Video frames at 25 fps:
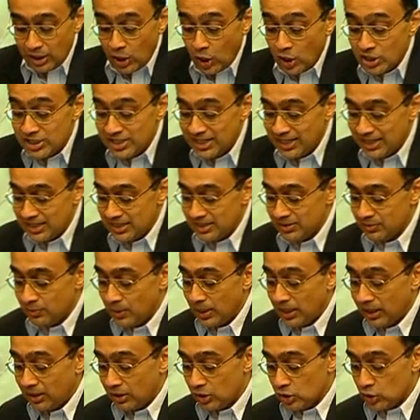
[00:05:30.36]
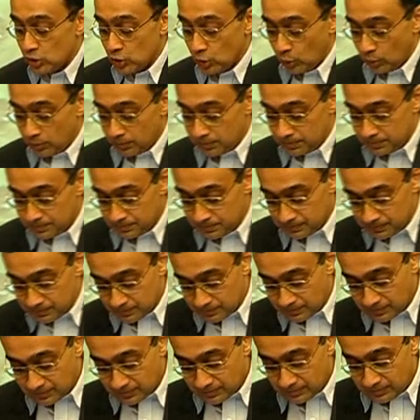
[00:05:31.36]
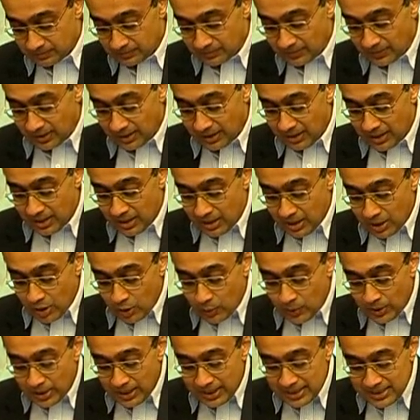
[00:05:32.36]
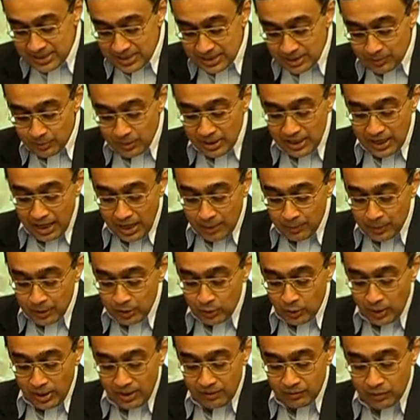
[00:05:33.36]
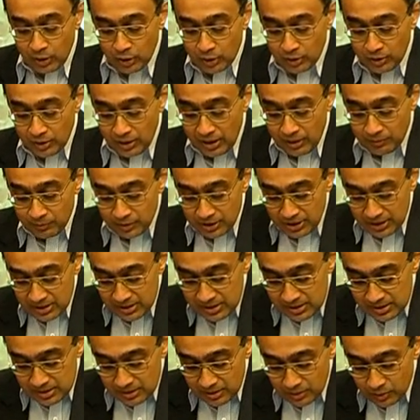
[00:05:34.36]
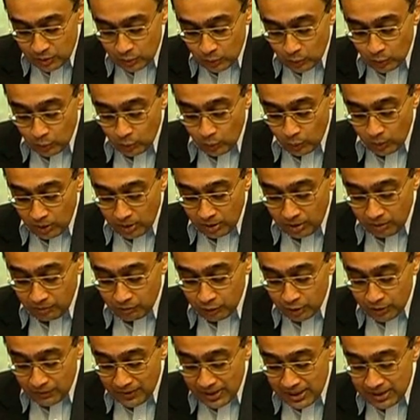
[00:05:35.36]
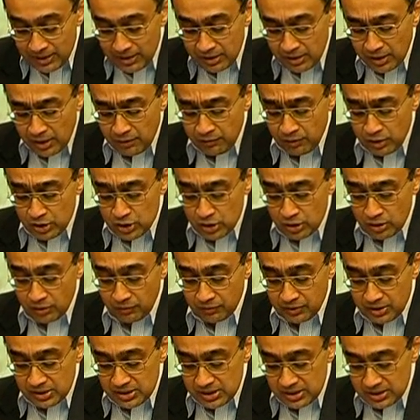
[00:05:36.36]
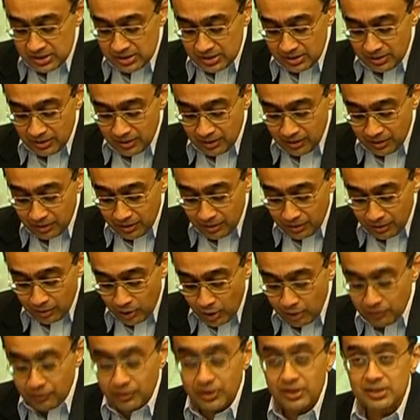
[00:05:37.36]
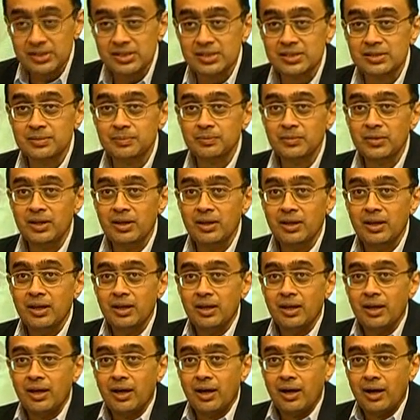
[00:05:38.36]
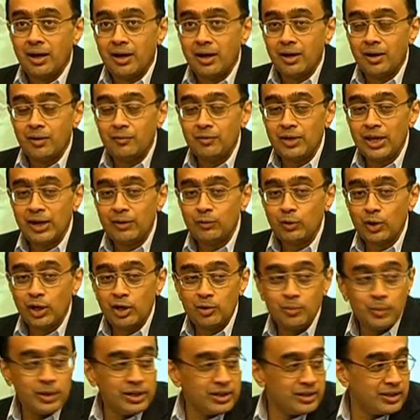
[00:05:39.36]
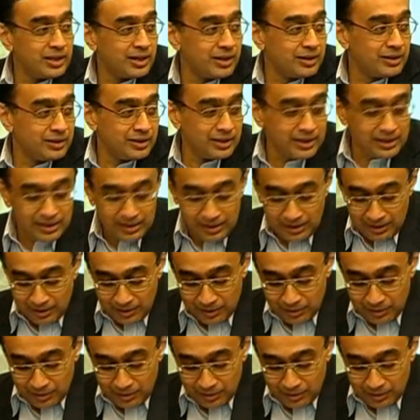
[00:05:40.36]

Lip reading: logic is well understood. We are extremely happy to have Dr. Kalam with us for the valedictory function of this conference. We have to admit that the